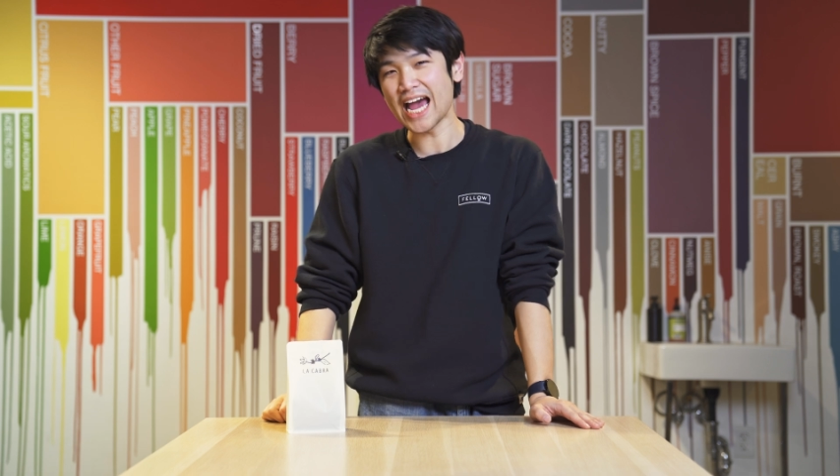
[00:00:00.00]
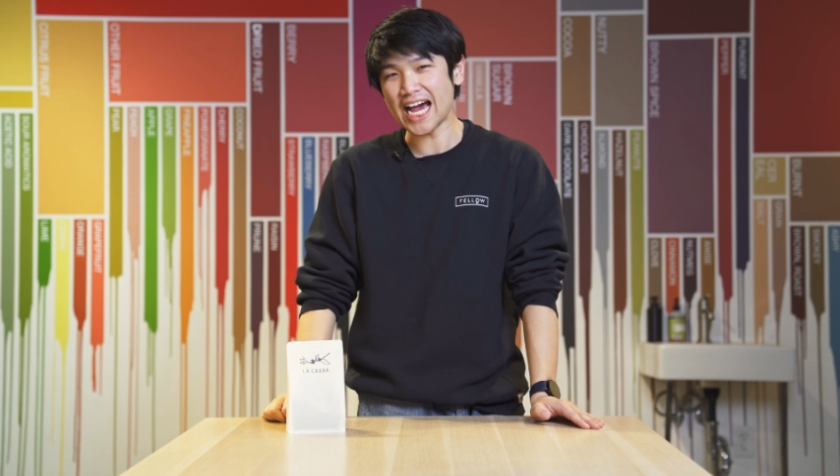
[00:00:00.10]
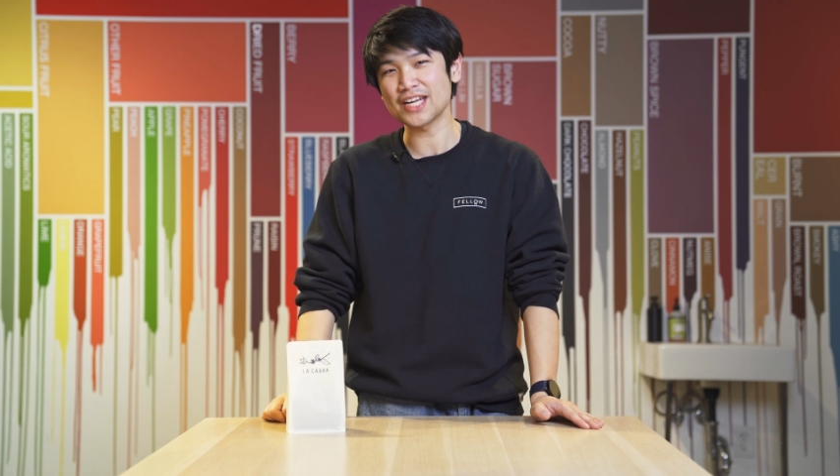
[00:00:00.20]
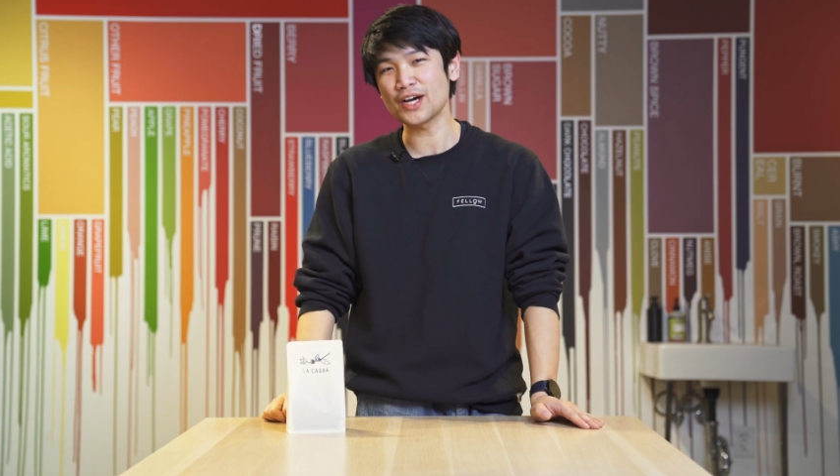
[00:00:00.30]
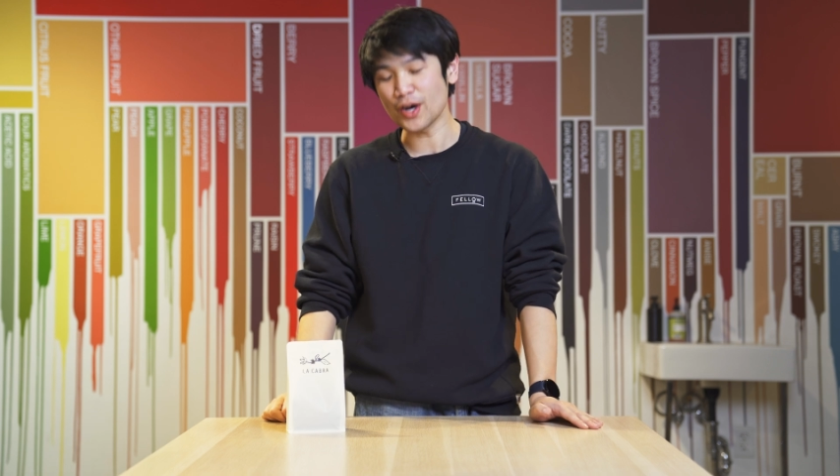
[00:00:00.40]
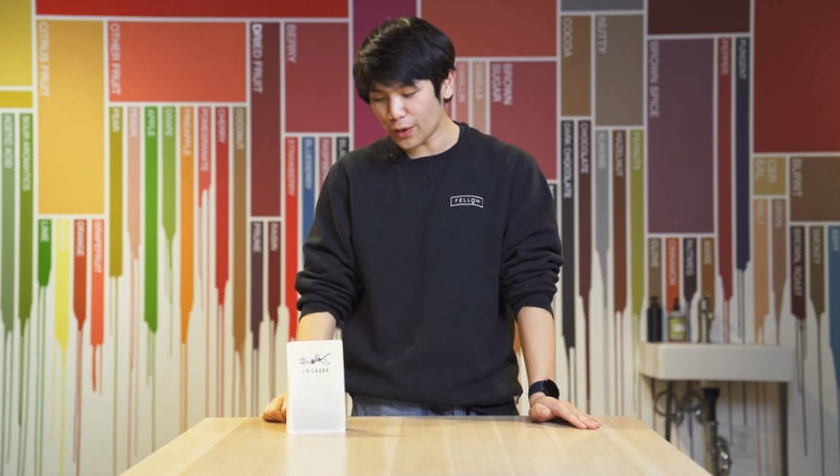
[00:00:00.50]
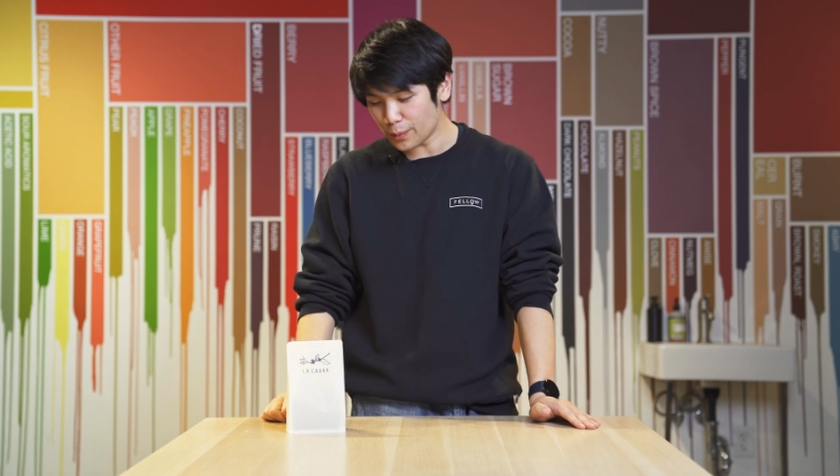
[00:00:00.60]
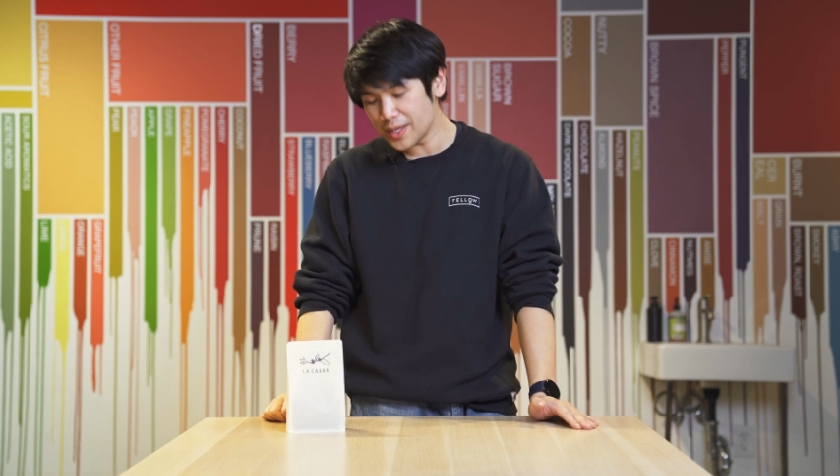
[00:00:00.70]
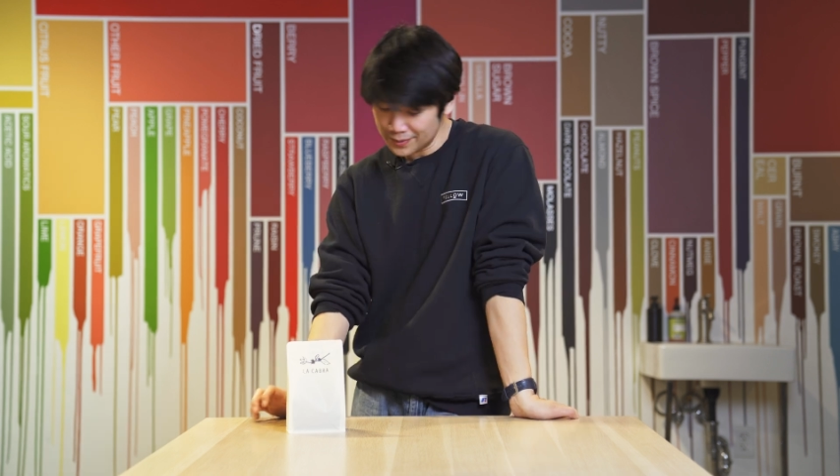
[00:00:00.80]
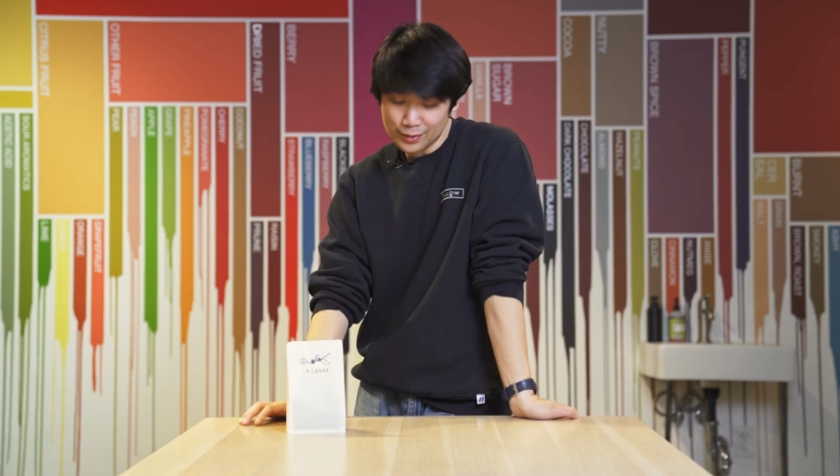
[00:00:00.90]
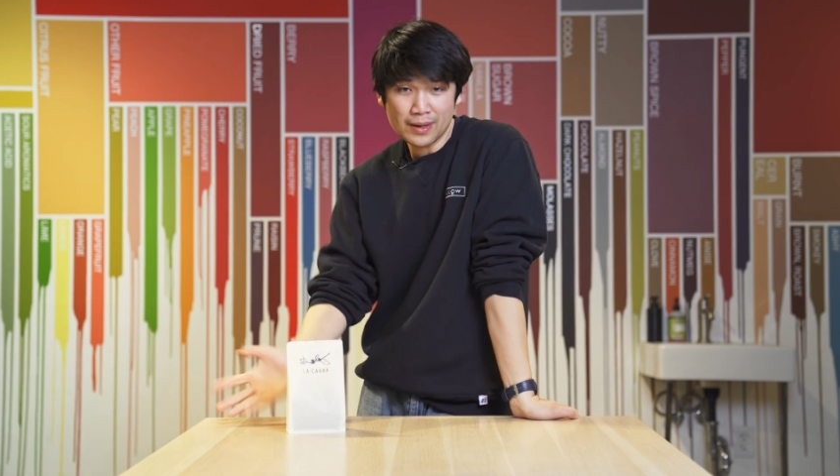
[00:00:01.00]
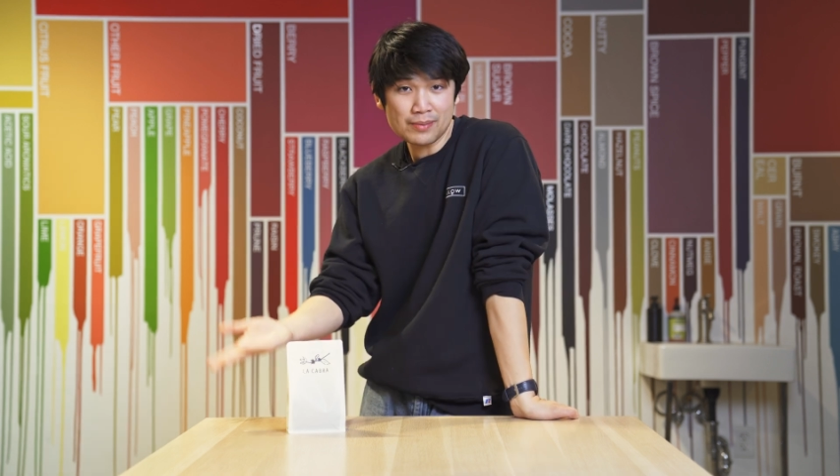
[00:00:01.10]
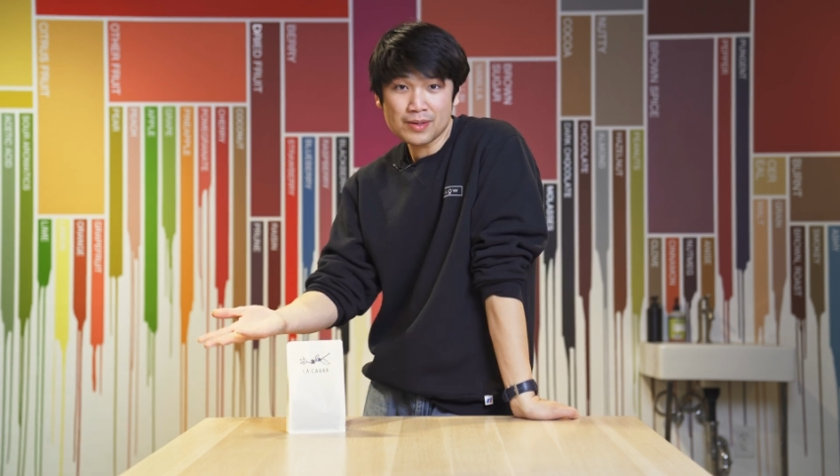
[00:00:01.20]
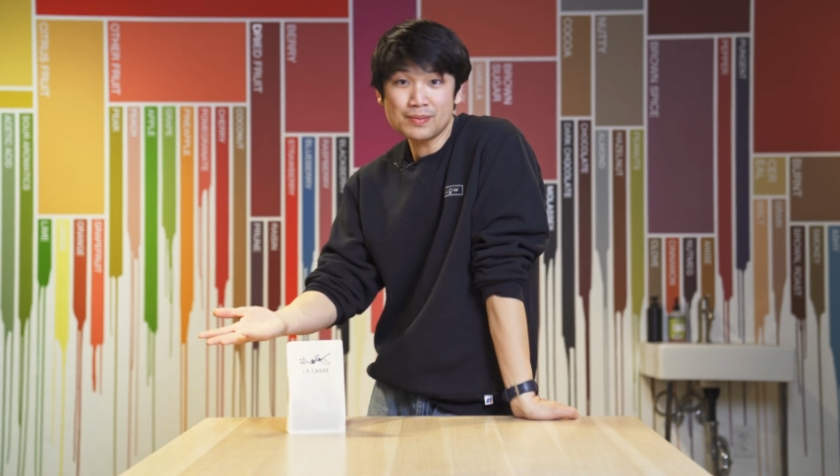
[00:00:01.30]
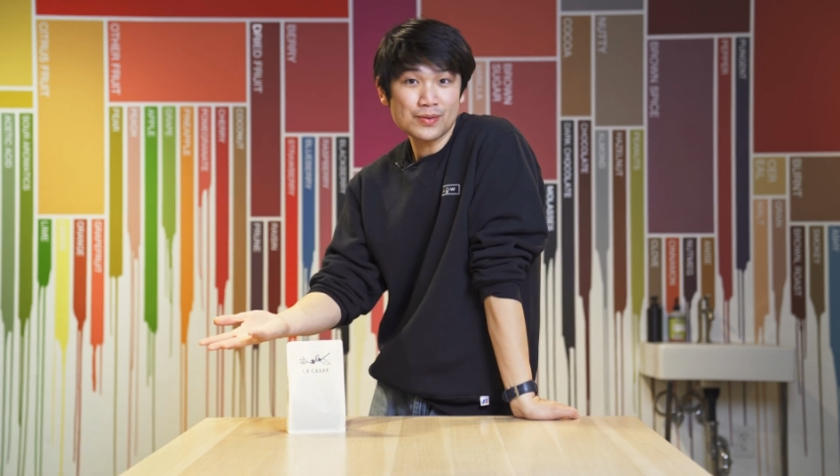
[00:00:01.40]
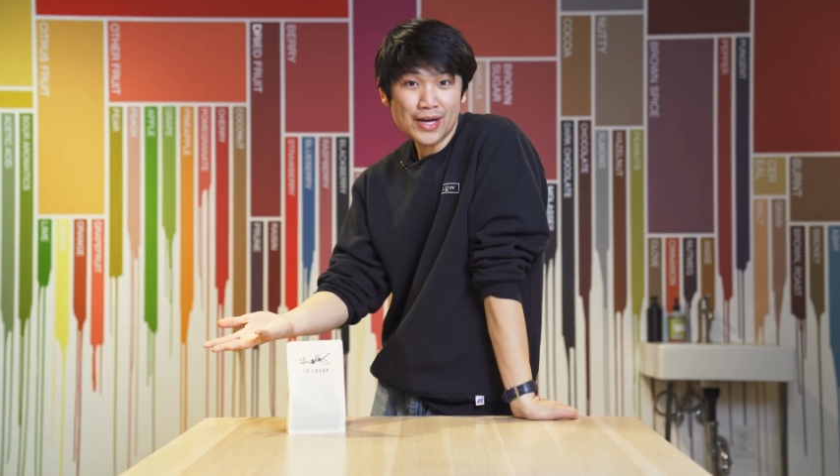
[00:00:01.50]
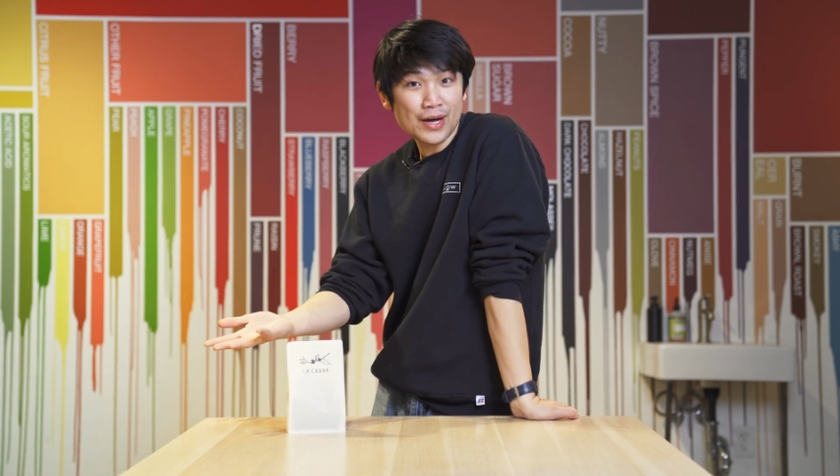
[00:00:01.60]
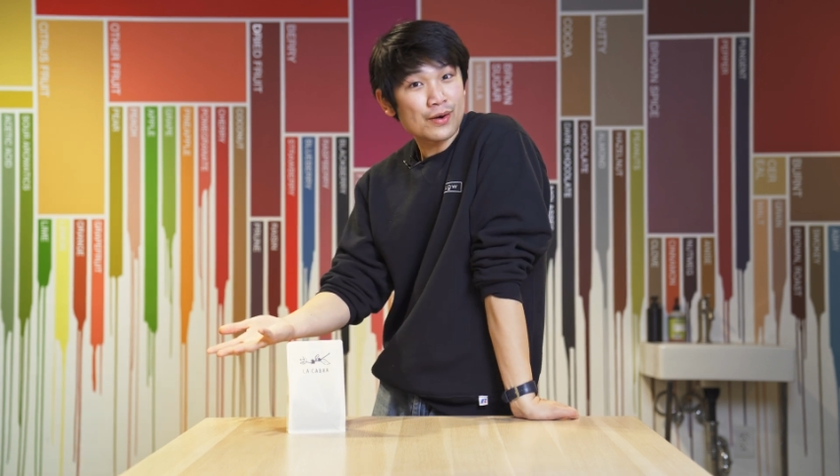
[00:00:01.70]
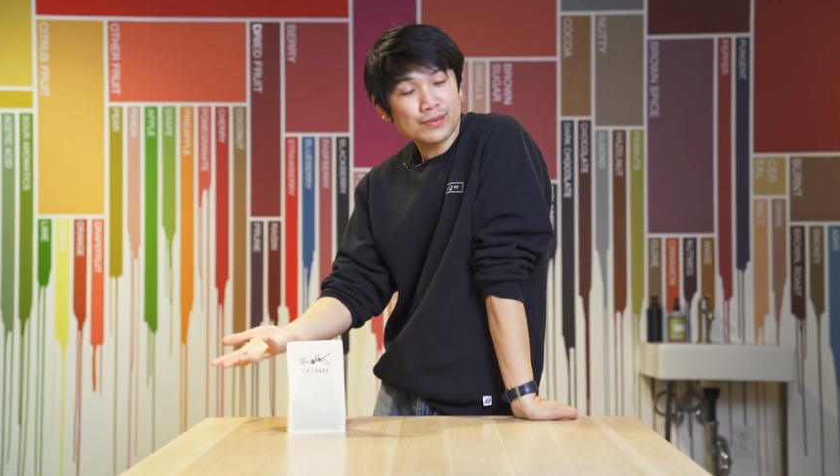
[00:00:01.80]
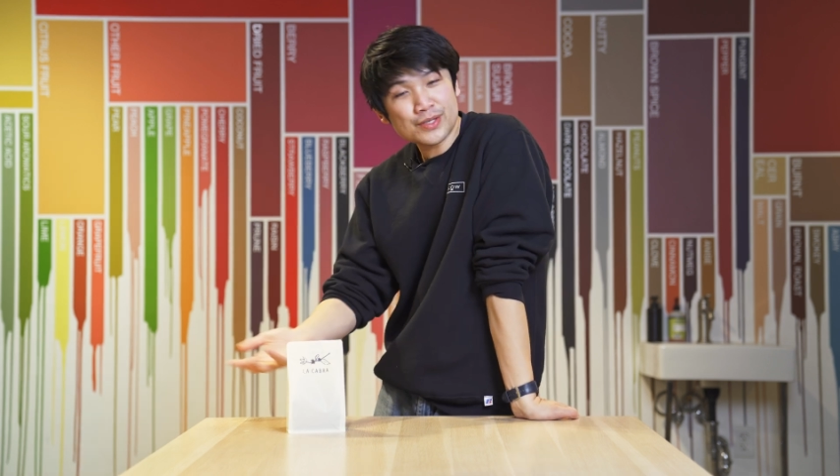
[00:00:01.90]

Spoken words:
at home. You're probably going to be brewing at home